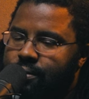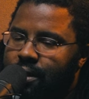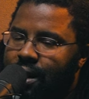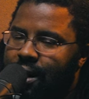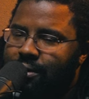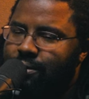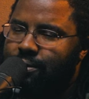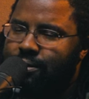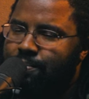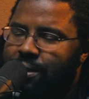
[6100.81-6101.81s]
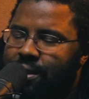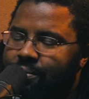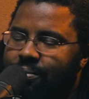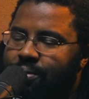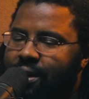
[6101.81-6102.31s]
Yeah, like so make it believe,
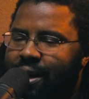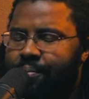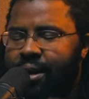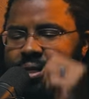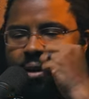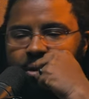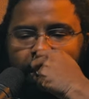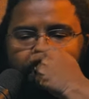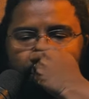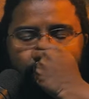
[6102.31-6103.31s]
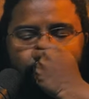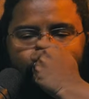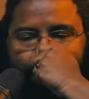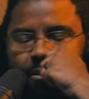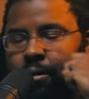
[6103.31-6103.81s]
realer. Yeah, make that realer. You pray
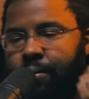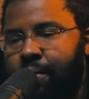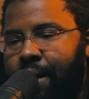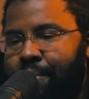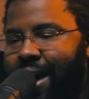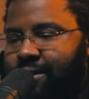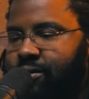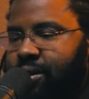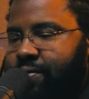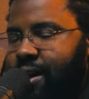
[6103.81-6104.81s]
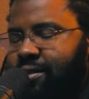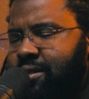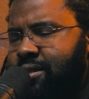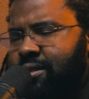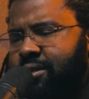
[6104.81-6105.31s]
for my pastor in the Iron
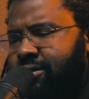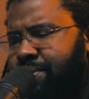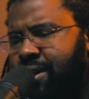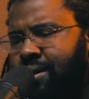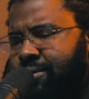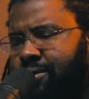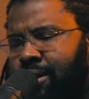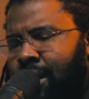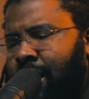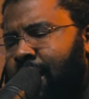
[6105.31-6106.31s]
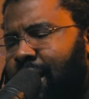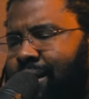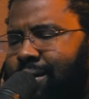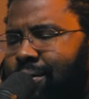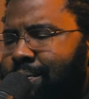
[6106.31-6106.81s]
City Church, man. I'm just yeah.
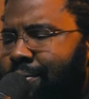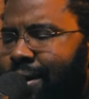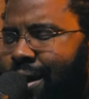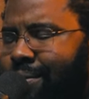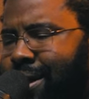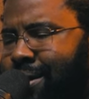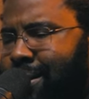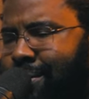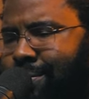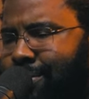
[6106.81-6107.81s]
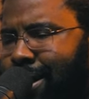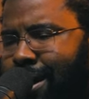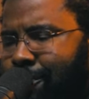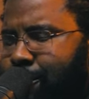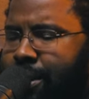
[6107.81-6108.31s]
And you can pray, man. Like pray I
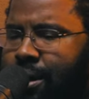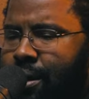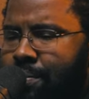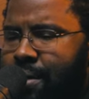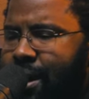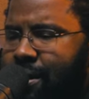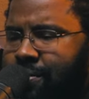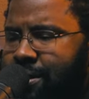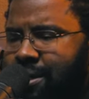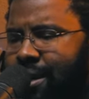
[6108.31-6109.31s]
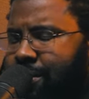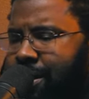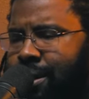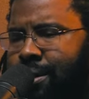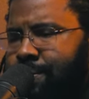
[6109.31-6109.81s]
be a man of
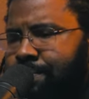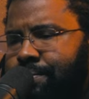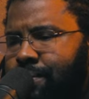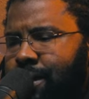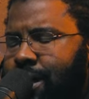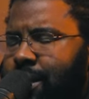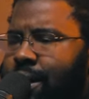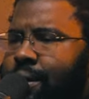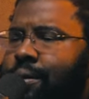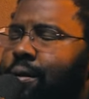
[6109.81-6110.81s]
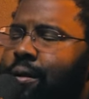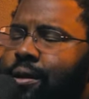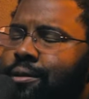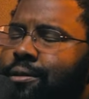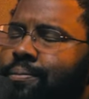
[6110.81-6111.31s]
integrity leading that congregation.